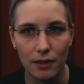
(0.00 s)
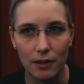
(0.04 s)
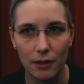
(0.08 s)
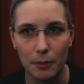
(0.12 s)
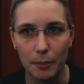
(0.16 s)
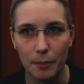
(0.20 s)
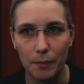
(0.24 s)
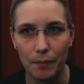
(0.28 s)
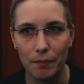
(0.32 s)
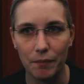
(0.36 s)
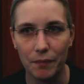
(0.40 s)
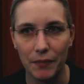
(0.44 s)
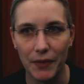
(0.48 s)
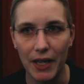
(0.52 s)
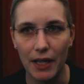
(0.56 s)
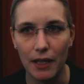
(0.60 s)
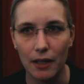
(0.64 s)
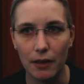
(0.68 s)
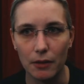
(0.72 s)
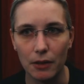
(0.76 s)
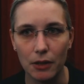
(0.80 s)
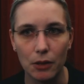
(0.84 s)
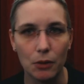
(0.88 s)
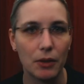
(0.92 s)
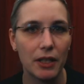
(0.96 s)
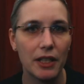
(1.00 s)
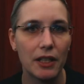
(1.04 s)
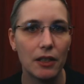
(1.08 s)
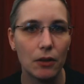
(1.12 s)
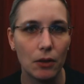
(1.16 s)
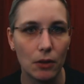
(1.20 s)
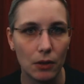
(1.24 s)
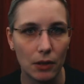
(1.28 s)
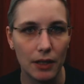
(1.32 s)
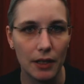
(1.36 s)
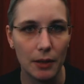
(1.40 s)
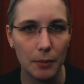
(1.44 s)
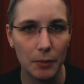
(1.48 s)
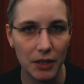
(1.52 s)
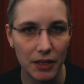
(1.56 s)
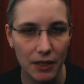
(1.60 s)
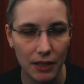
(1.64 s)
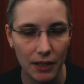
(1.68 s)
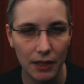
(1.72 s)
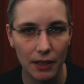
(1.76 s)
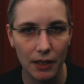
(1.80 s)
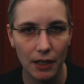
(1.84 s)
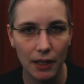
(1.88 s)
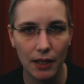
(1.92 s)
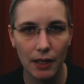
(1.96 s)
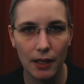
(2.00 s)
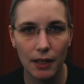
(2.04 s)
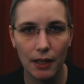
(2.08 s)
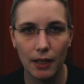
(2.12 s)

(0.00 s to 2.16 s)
um, yeah, agreed on limiting